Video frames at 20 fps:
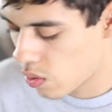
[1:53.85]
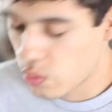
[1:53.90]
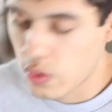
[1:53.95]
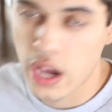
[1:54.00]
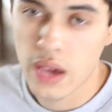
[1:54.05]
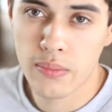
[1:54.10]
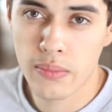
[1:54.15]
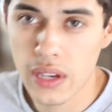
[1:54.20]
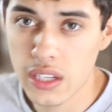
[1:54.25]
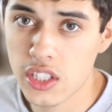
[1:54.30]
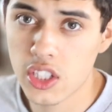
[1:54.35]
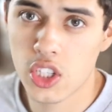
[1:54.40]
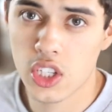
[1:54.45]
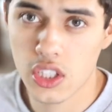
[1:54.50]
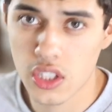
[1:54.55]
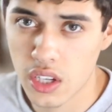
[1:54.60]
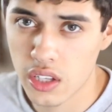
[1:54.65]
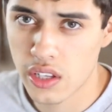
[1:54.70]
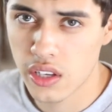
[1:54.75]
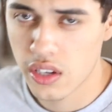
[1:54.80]
write
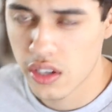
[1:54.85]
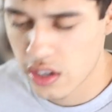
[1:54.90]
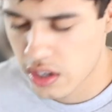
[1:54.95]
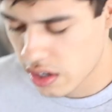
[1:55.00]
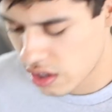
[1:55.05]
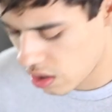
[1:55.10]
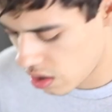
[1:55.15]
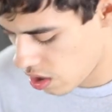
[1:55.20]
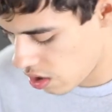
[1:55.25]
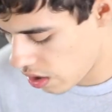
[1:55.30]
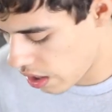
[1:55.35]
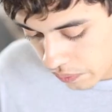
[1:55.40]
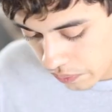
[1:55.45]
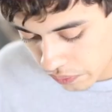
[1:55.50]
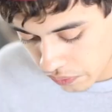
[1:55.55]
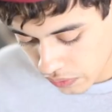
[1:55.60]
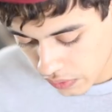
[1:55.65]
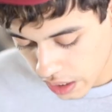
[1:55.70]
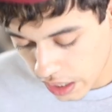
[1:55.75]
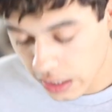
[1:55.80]
messages on here, you know.
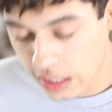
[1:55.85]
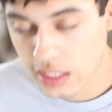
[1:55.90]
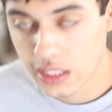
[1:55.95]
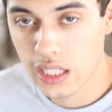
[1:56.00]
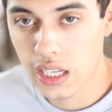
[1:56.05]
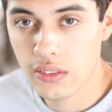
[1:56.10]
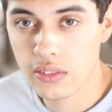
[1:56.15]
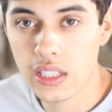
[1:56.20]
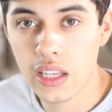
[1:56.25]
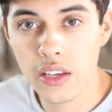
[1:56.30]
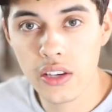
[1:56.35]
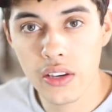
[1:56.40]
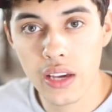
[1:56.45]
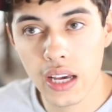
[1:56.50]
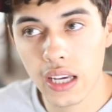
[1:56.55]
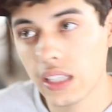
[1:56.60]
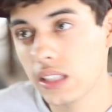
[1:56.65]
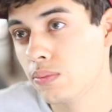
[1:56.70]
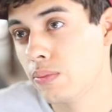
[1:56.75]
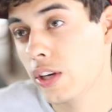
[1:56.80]
And instead of telling you
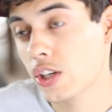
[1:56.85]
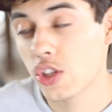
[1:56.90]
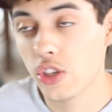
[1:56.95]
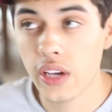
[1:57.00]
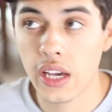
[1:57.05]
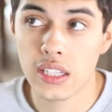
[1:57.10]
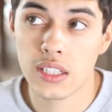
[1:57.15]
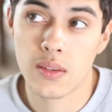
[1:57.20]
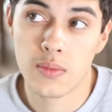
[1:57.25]
guys, make sure you guys